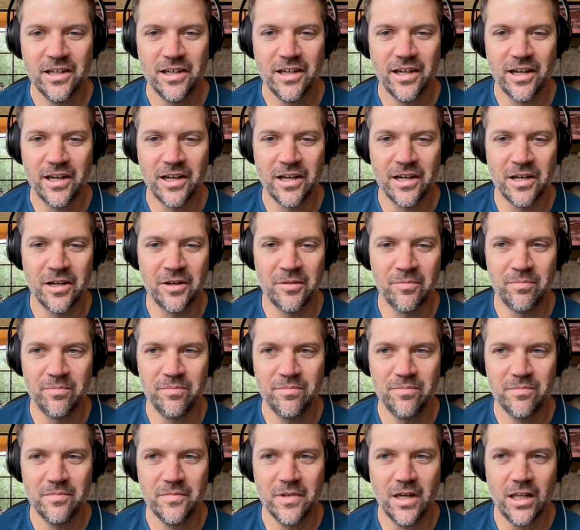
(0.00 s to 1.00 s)
Um,
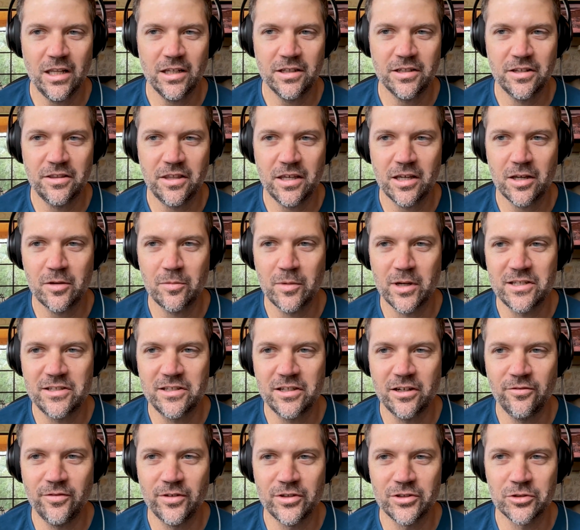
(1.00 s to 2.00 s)
I like to think of
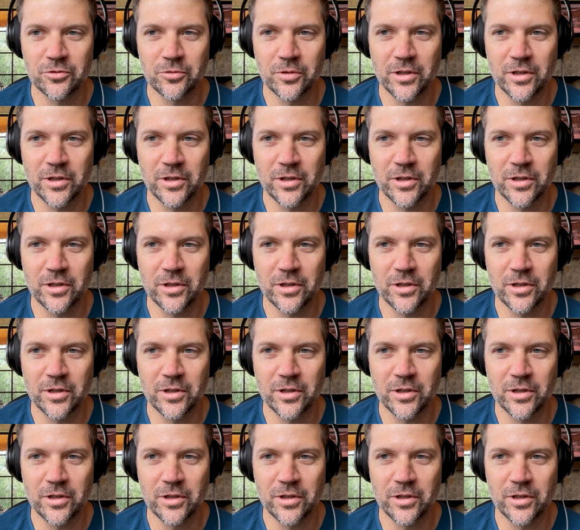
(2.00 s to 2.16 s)
myself as a